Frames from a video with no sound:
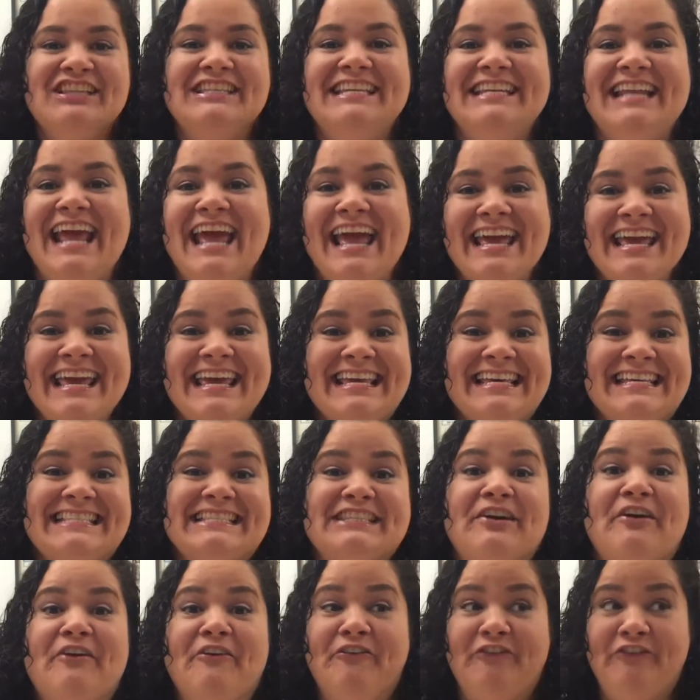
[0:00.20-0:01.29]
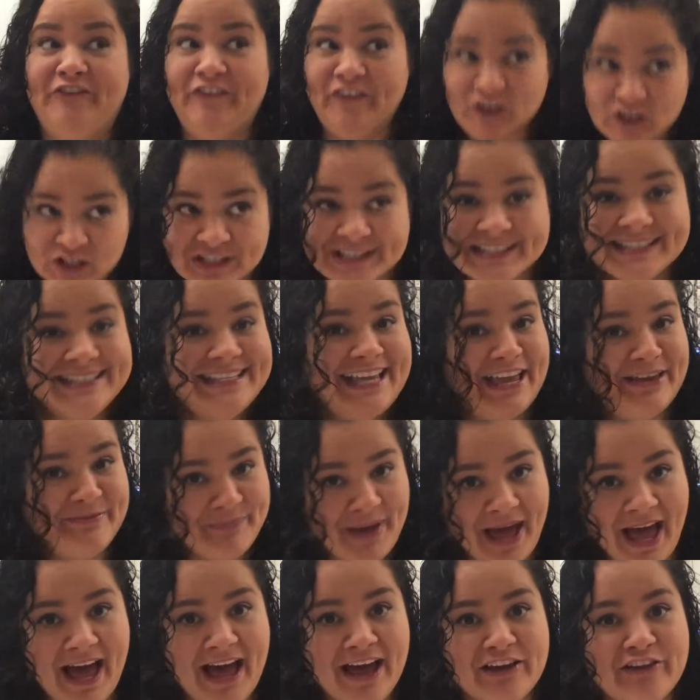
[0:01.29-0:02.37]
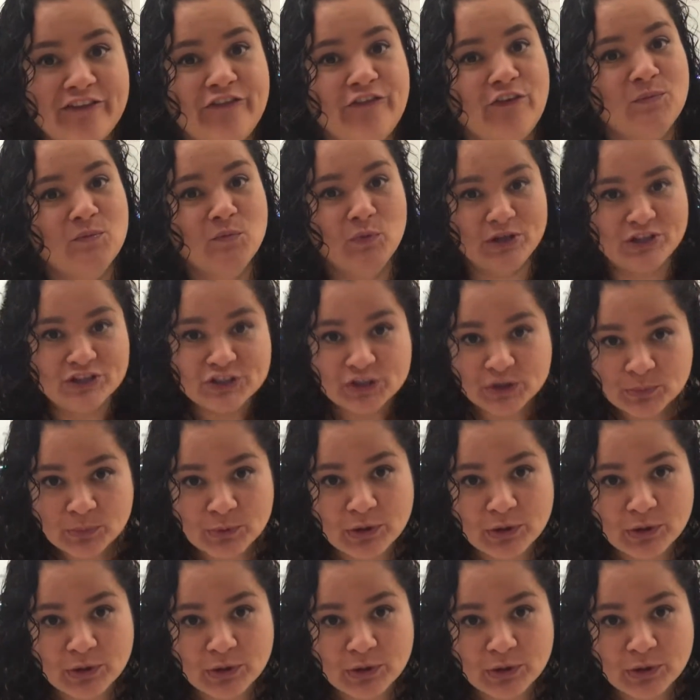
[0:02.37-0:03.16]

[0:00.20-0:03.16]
Today is the first day back from winter